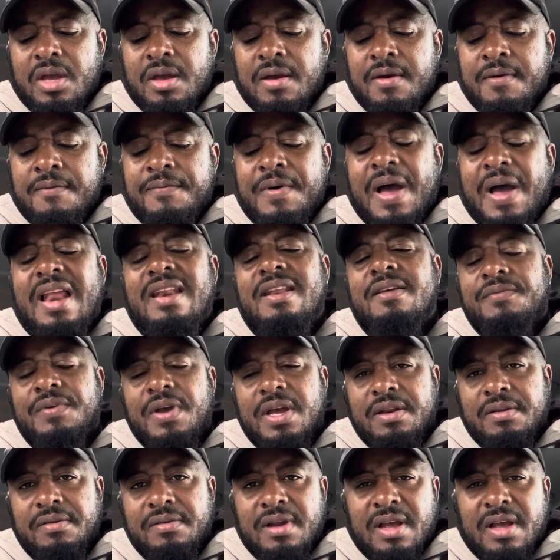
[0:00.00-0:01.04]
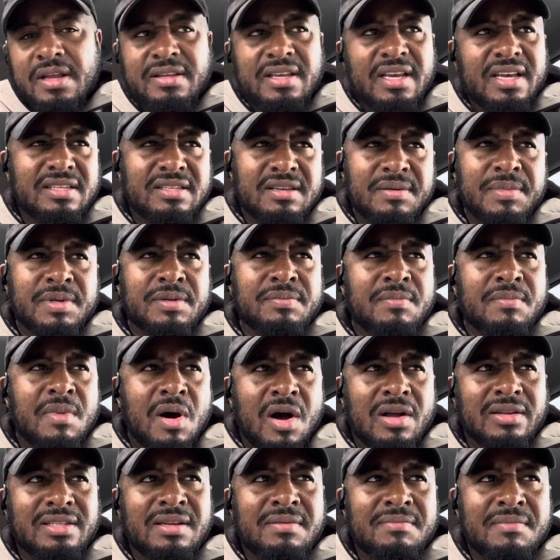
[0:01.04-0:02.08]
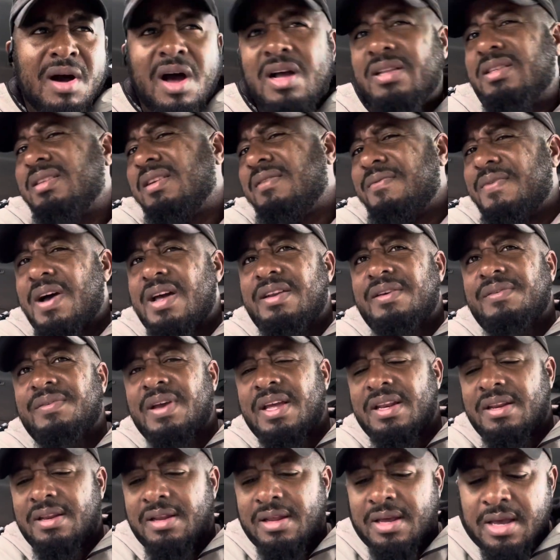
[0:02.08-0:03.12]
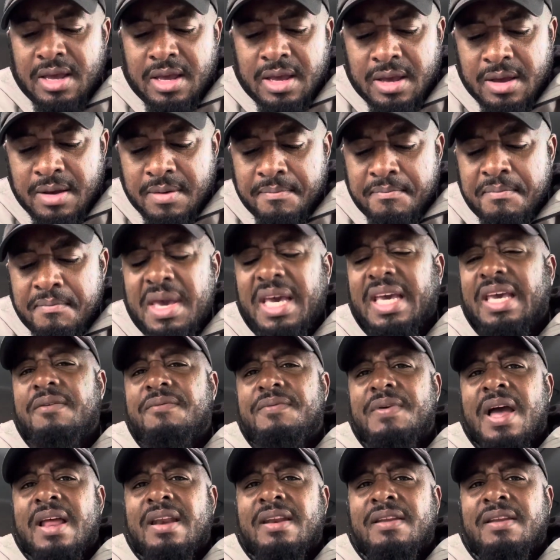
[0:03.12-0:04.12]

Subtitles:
Van der Ven, I think his name is Martin Van der Ven? Mickey, if